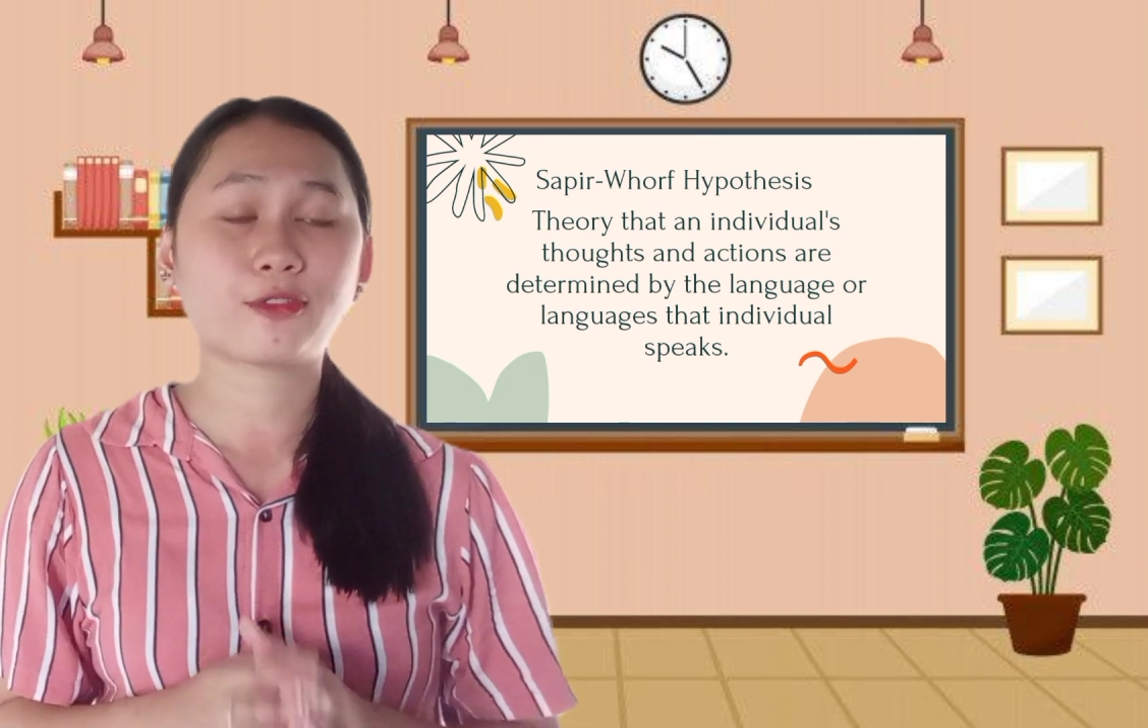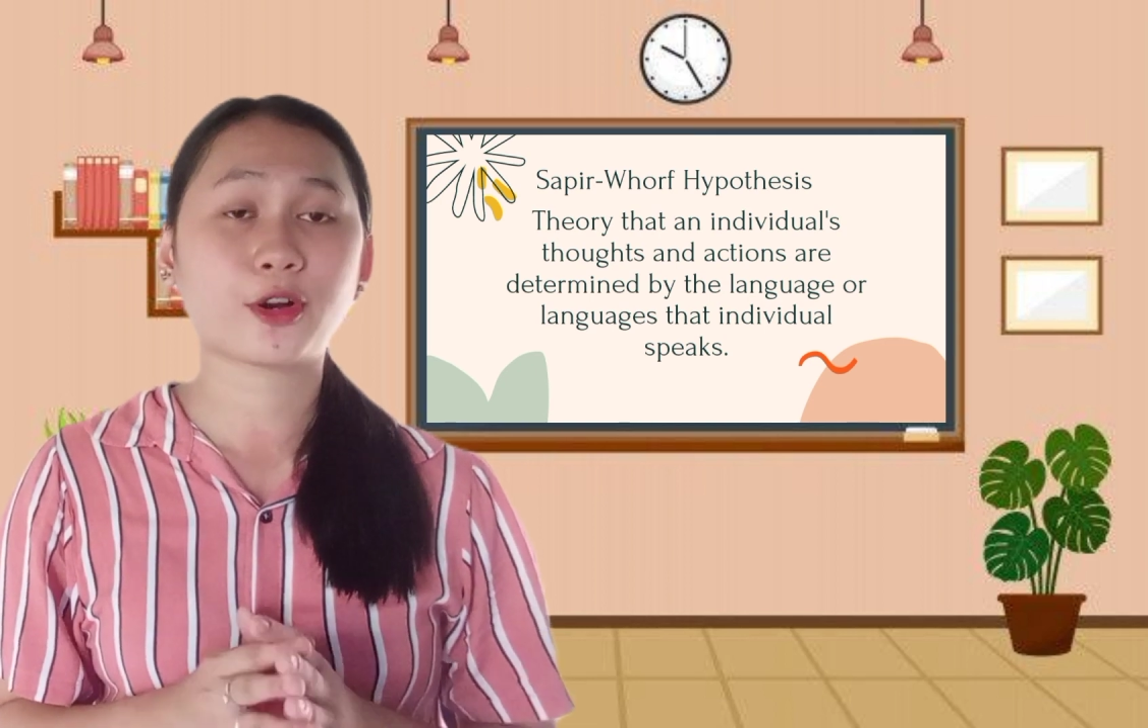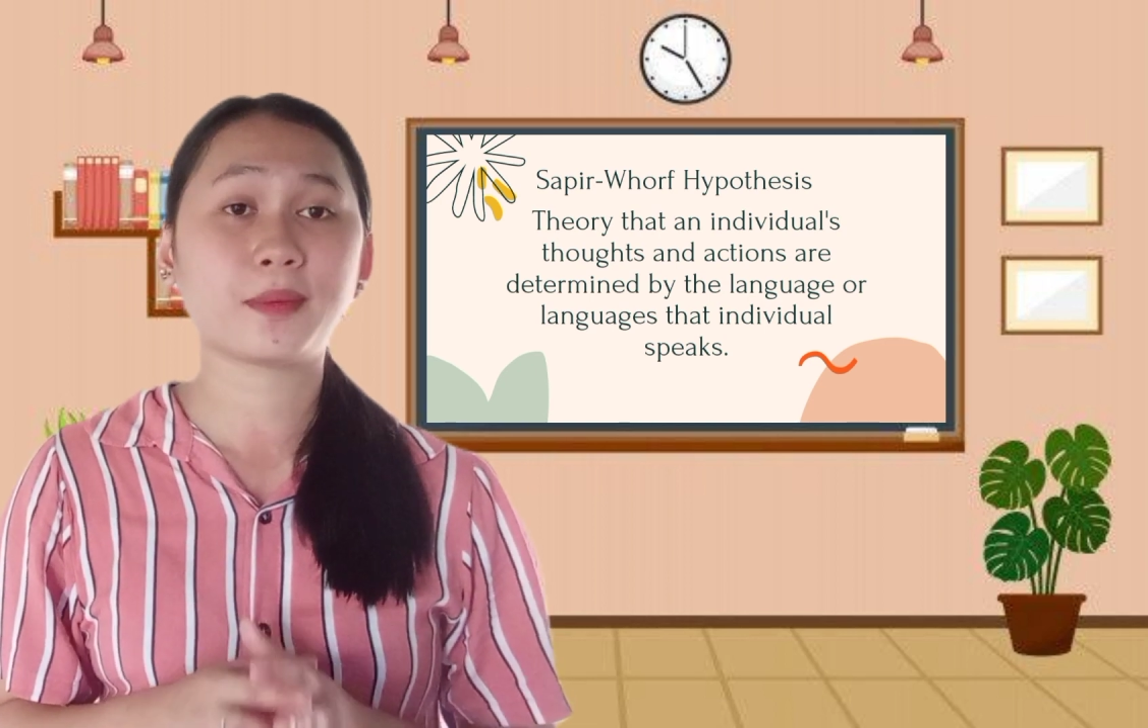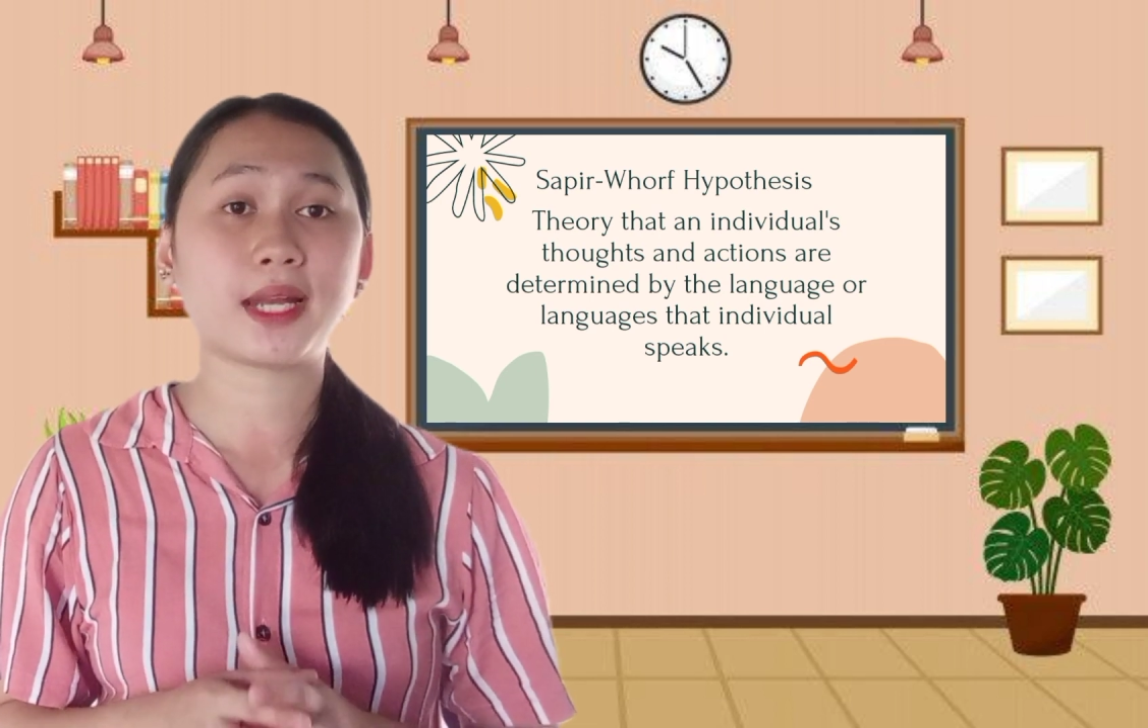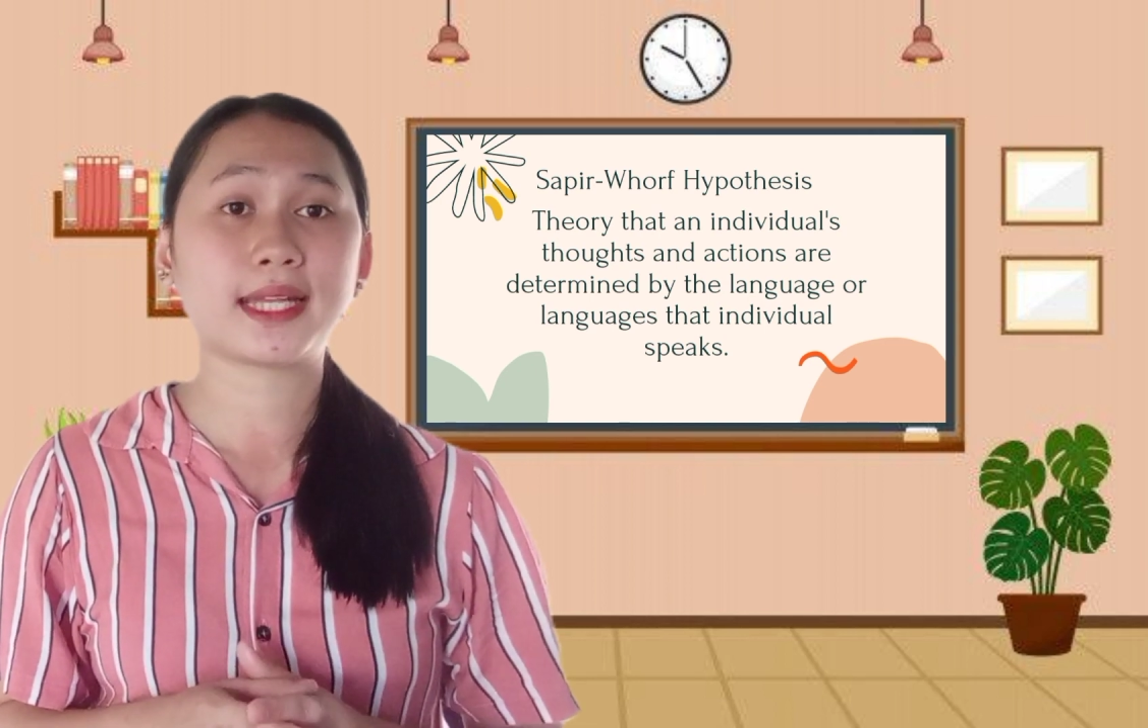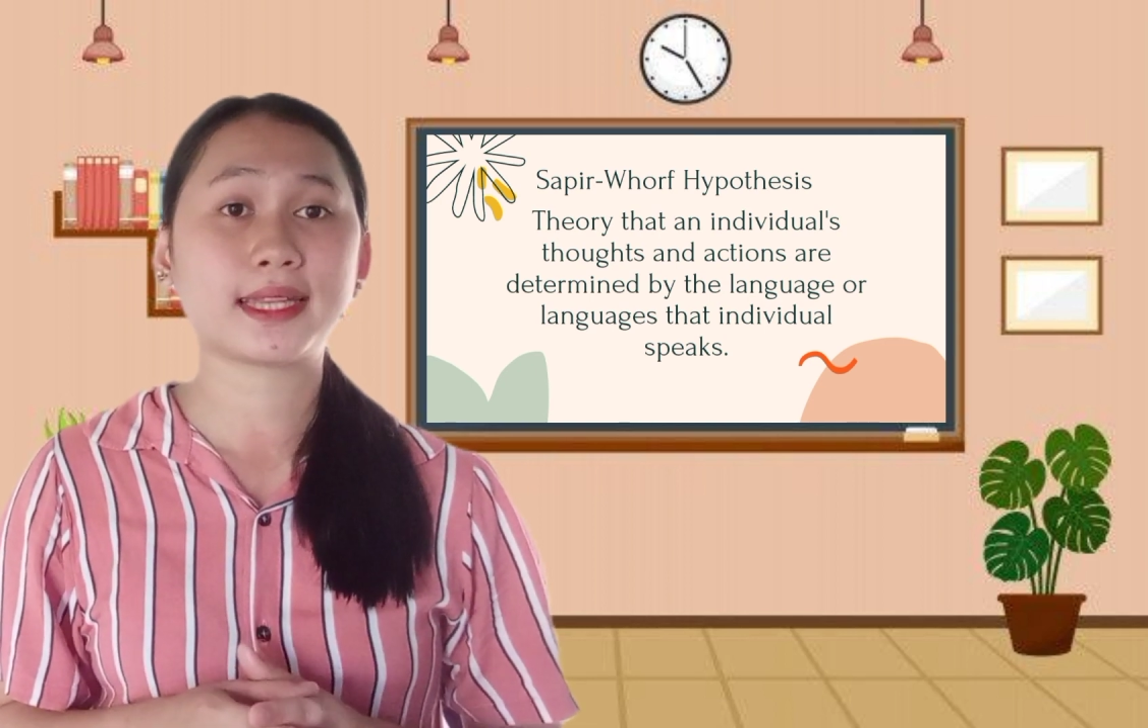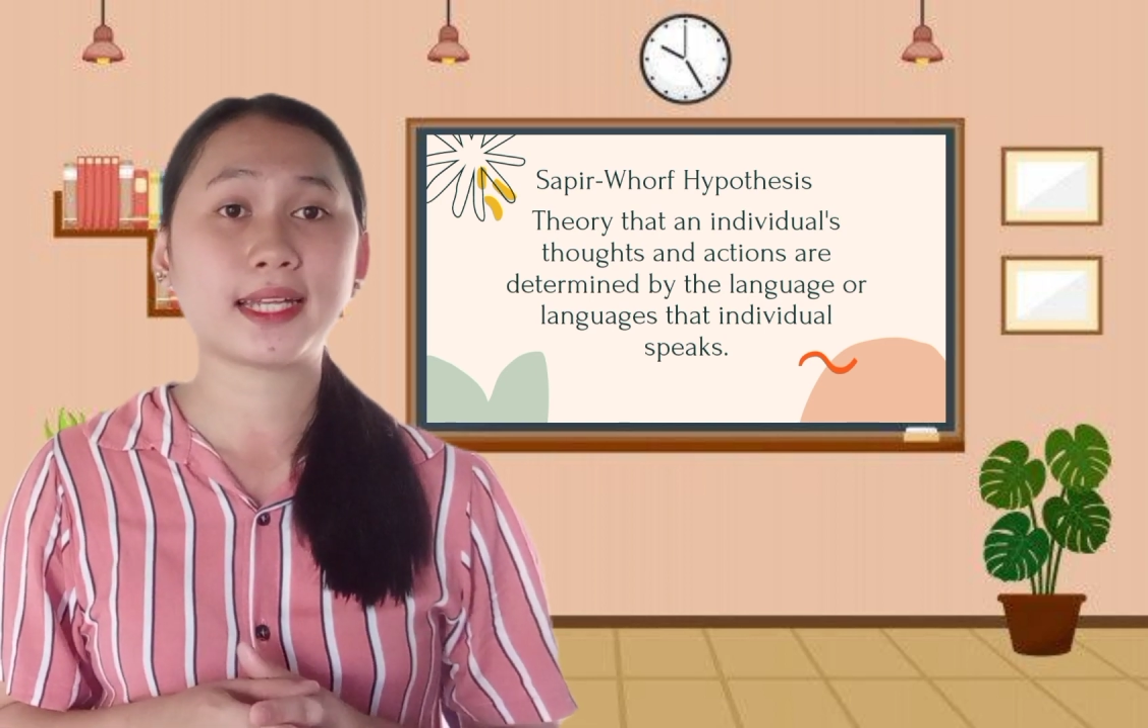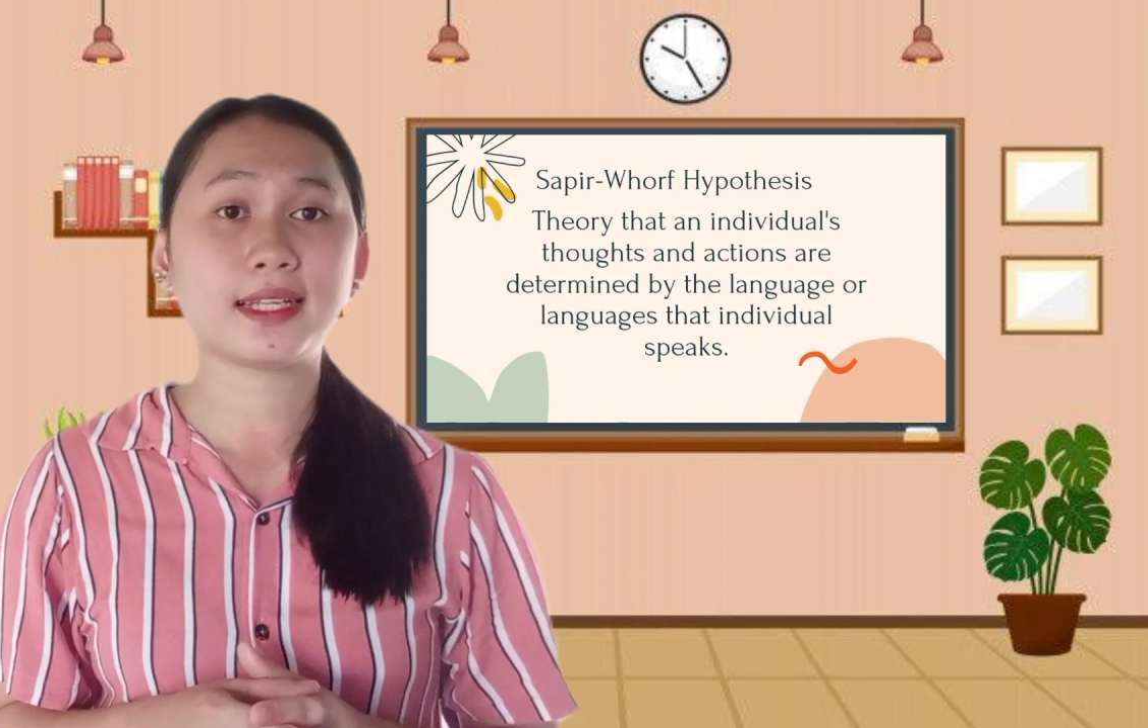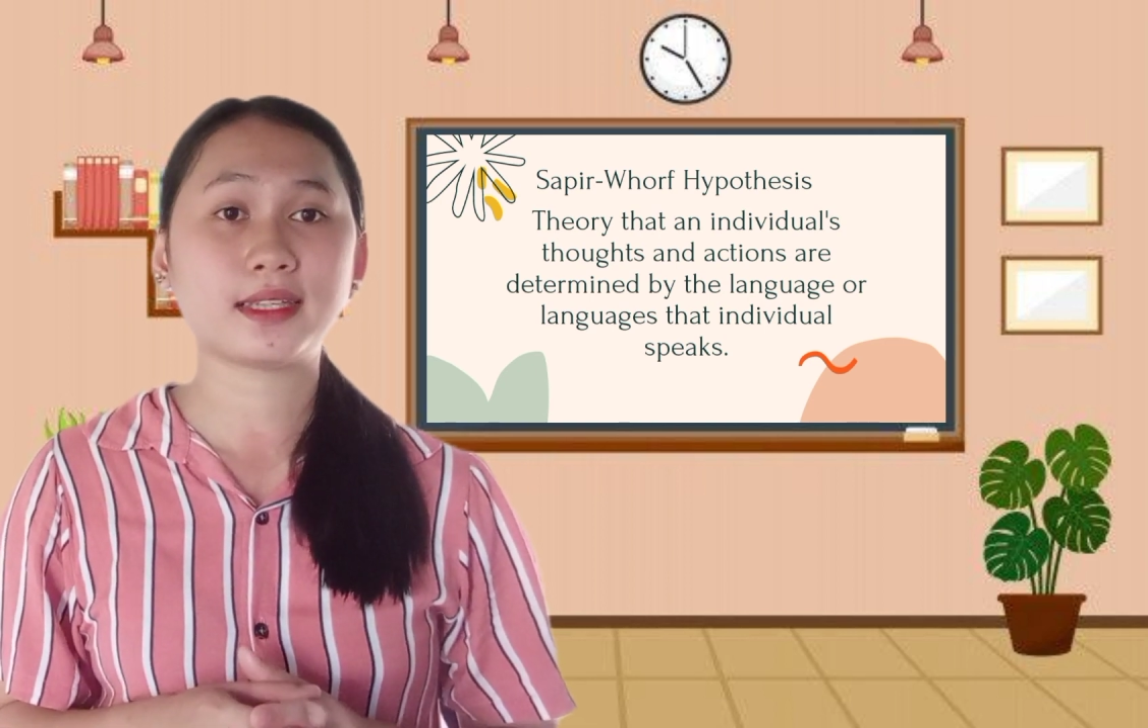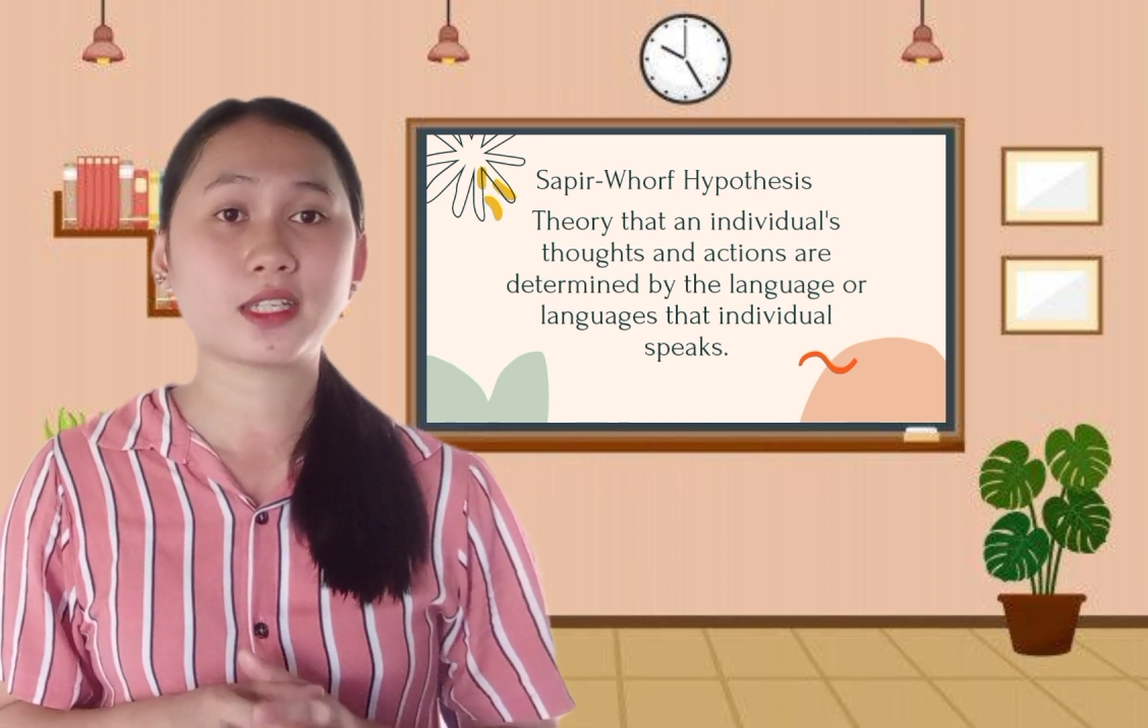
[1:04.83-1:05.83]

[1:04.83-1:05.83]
formulated